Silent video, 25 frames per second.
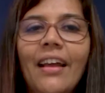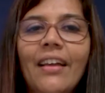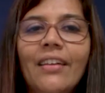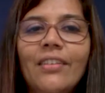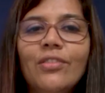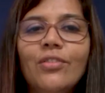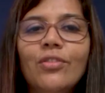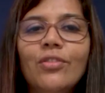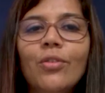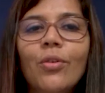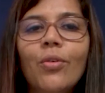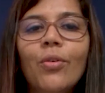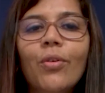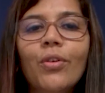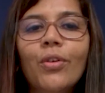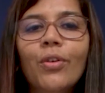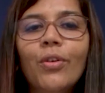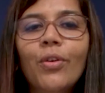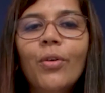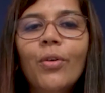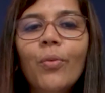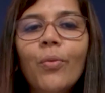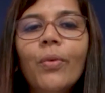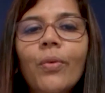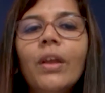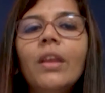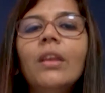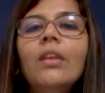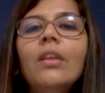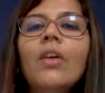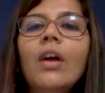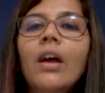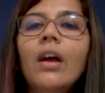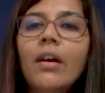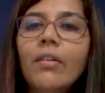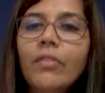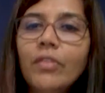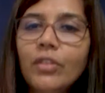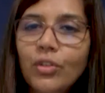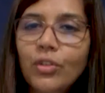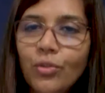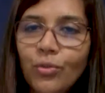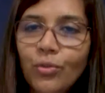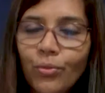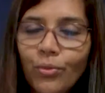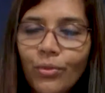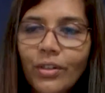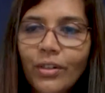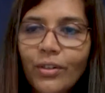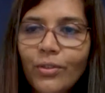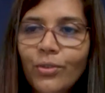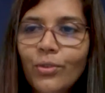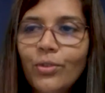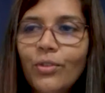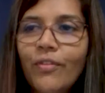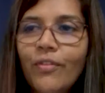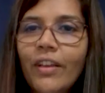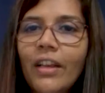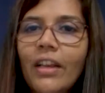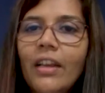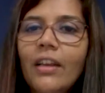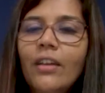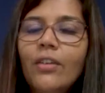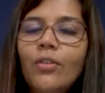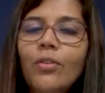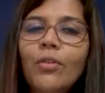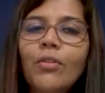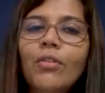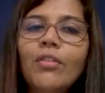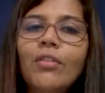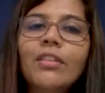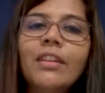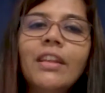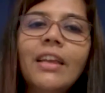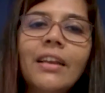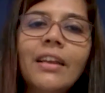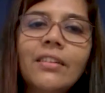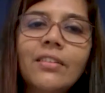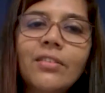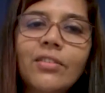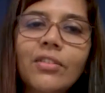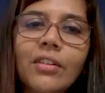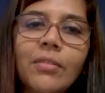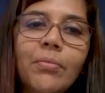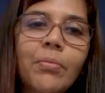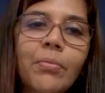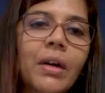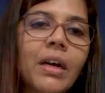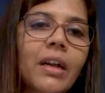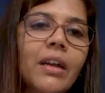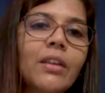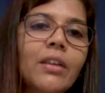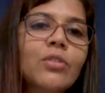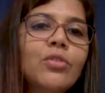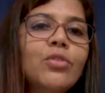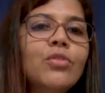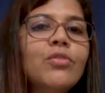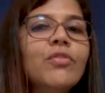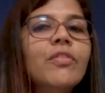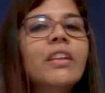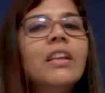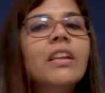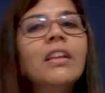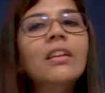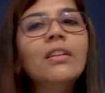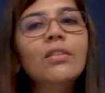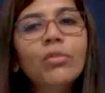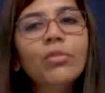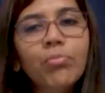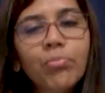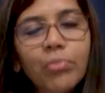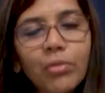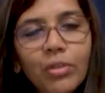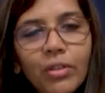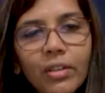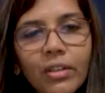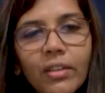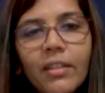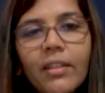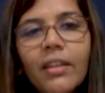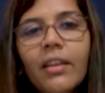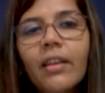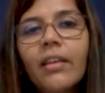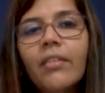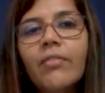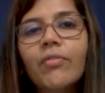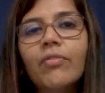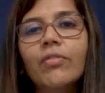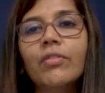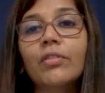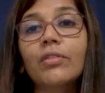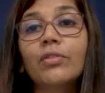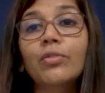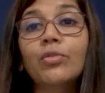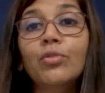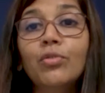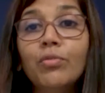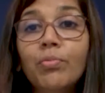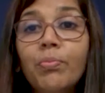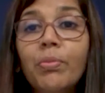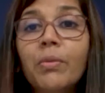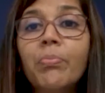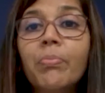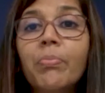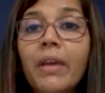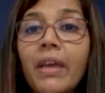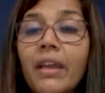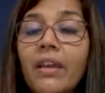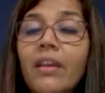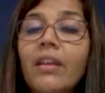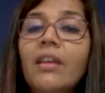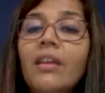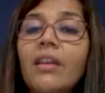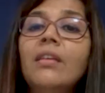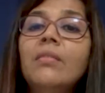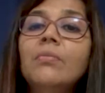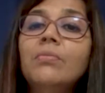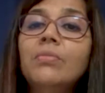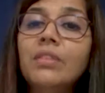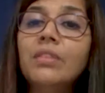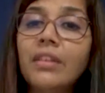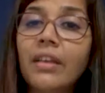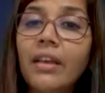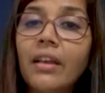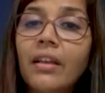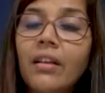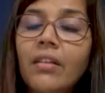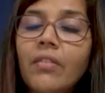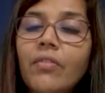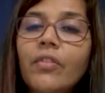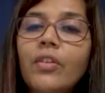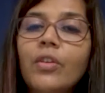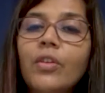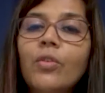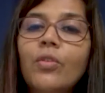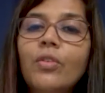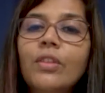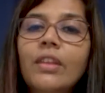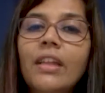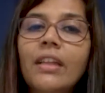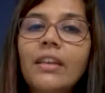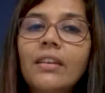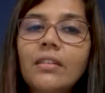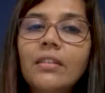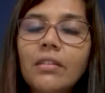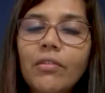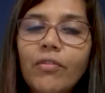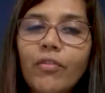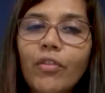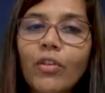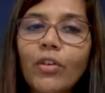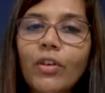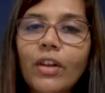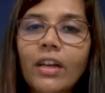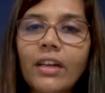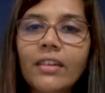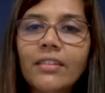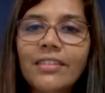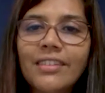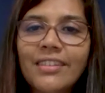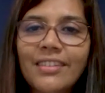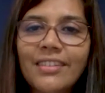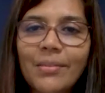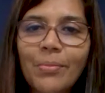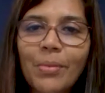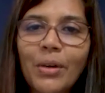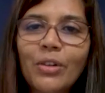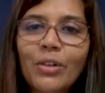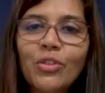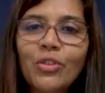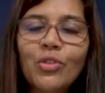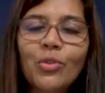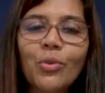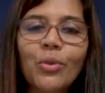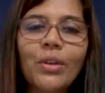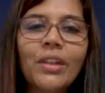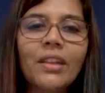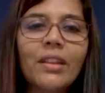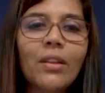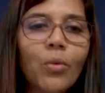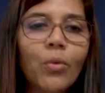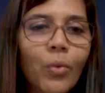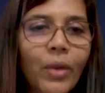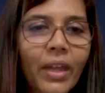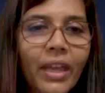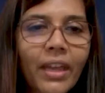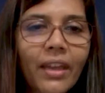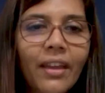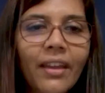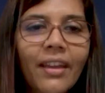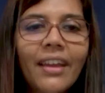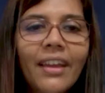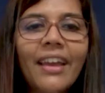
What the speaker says: So, when you have a shooter who's willing to go the extra mile, who's willing to put in the effort, who's preparing himself, then for us, it's about showing the way.